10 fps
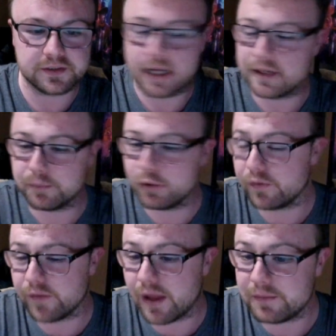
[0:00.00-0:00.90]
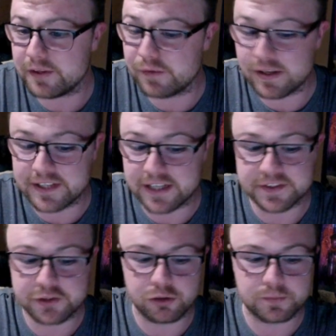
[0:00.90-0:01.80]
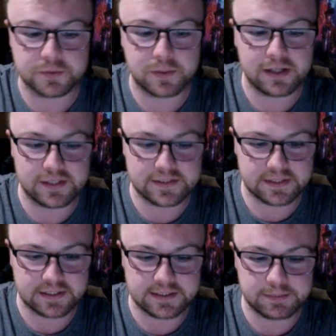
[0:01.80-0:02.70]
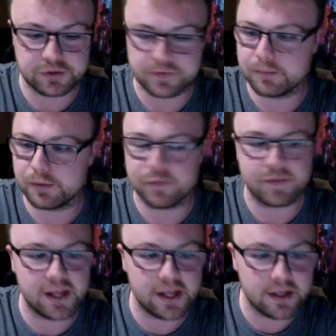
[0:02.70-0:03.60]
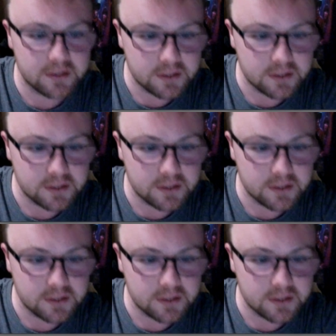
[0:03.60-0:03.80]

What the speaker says: And both of them did fantastic jobs as well, and there's a nice image of them both there.